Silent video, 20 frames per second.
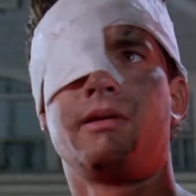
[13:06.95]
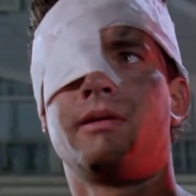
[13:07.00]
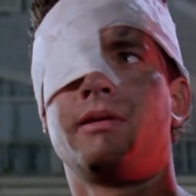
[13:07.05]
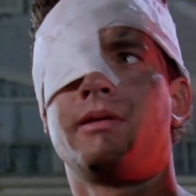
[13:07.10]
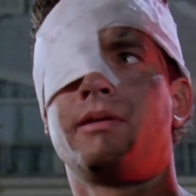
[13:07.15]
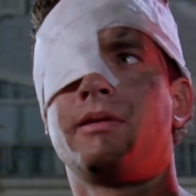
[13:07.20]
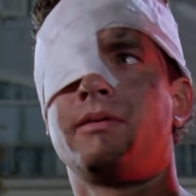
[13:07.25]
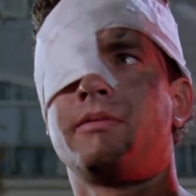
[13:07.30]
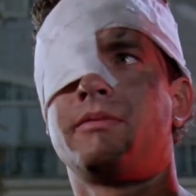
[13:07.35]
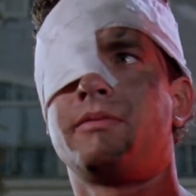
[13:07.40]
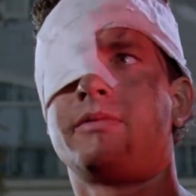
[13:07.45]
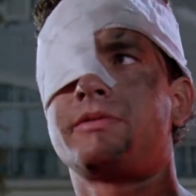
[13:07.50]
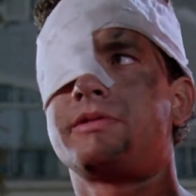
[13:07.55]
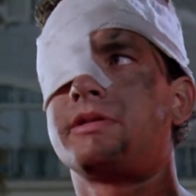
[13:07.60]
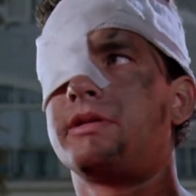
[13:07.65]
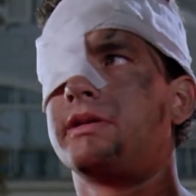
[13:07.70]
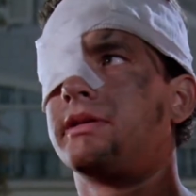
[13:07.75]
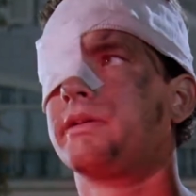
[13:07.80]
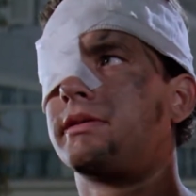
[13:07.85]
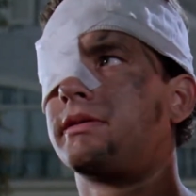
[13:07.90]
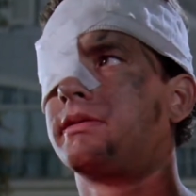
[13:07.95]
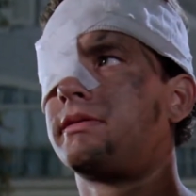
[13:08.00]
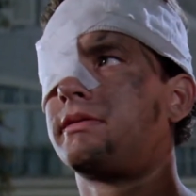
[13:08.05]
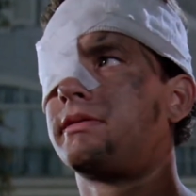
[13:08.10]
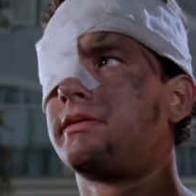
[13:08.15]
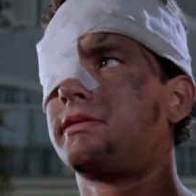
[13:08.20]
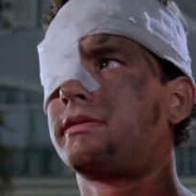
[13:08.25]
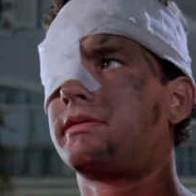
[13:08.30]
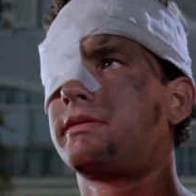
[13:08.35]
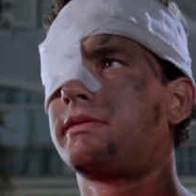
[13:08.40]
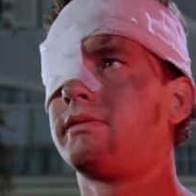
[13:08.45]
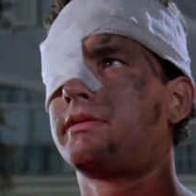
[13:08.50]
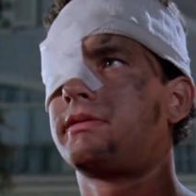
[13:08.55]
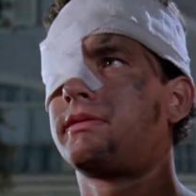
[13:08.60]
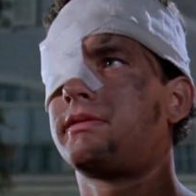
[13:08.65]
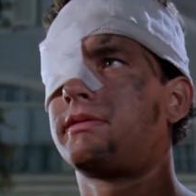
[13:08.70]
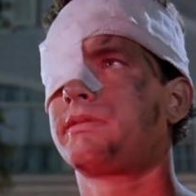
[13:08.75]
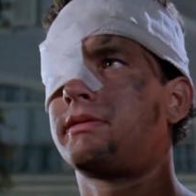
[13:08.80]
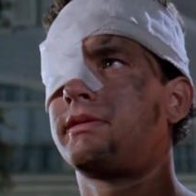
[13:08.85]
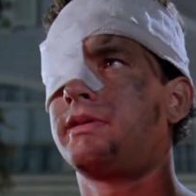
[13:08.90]
I want you to
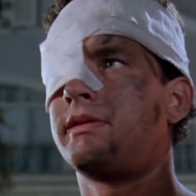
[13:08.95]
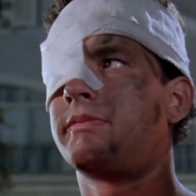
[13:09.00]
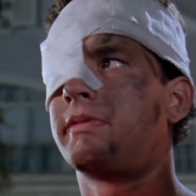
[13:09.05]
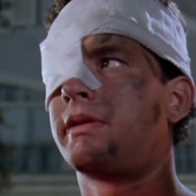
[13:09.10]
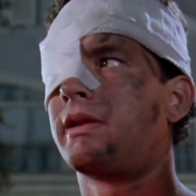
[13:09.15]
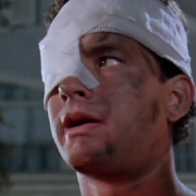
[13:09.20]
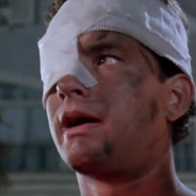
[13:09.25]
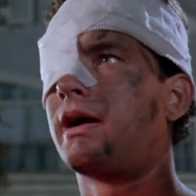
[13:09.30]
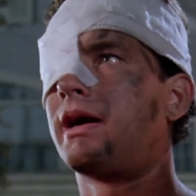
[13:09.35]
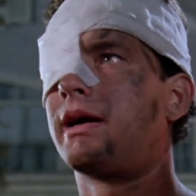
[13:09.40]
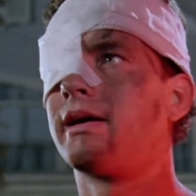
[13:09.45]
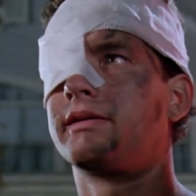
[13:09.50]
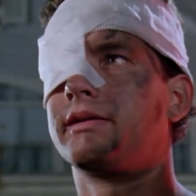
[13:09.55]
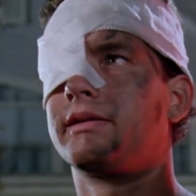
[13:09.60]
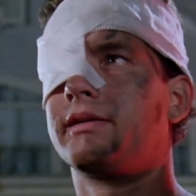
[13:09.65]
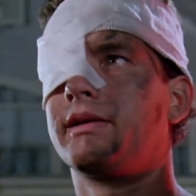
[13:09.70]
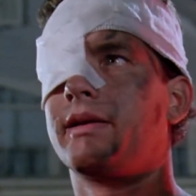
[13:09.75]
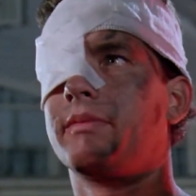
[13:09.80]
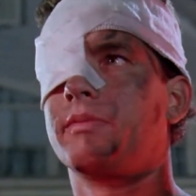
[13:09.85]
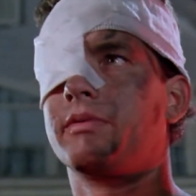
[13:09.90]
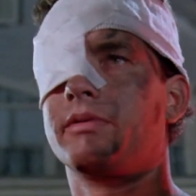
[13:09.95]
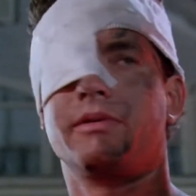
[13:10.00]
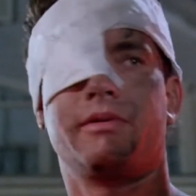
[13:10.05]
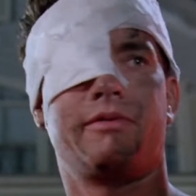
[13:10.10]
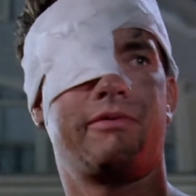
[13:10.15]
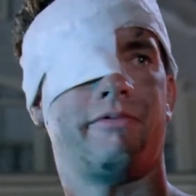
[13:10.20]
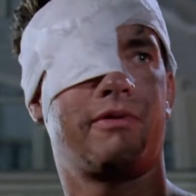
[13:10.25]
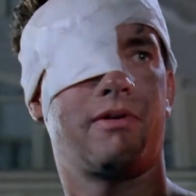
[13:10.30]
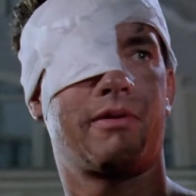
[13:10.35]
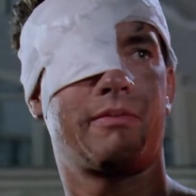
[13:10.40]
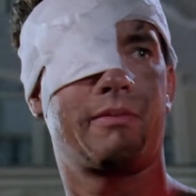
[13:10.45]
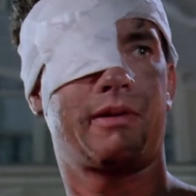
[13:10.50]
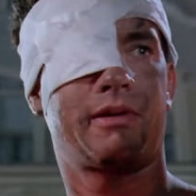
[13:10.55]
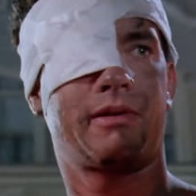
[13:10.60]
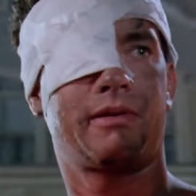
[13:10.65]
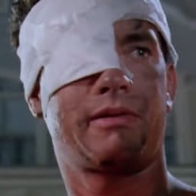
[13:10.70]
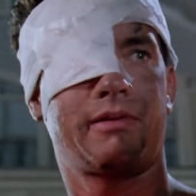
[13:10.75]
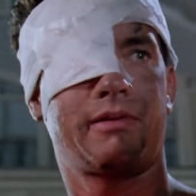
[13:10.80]
keep an eye on the neighborhood for me.